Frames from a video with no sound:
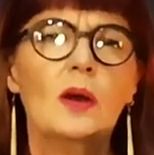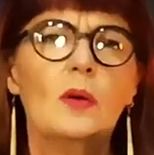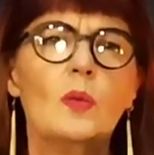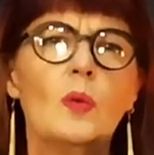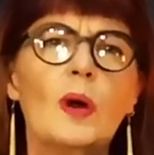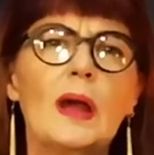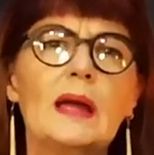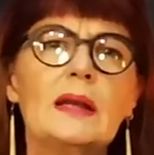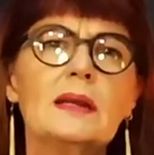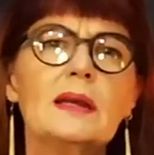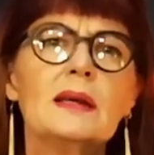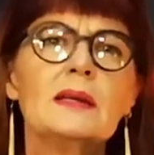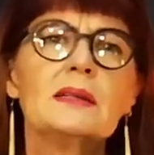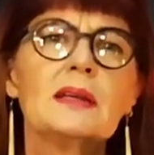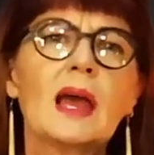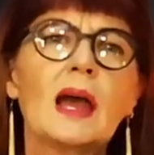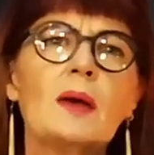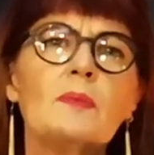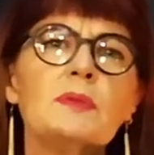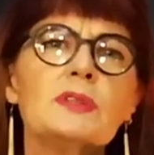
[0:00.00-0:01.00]
when
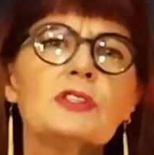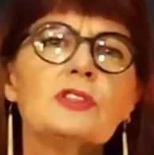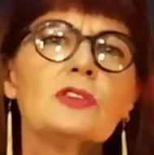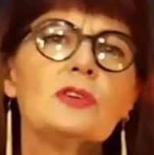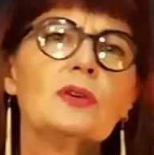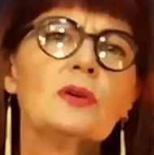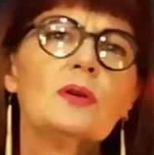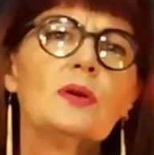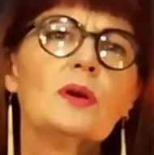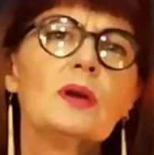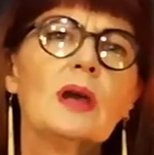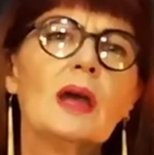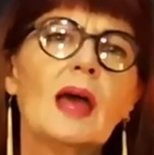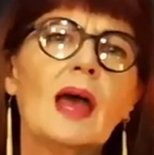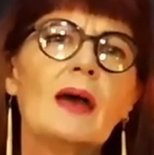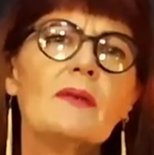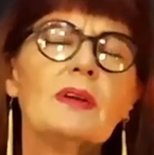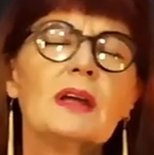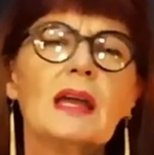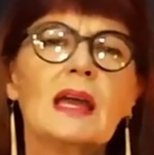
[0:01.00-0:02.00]
it comes to
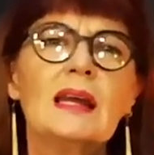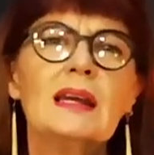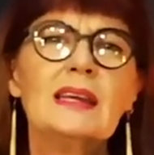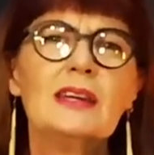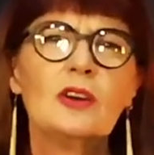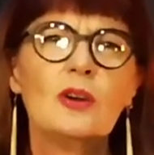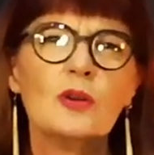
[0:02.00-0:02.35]
having any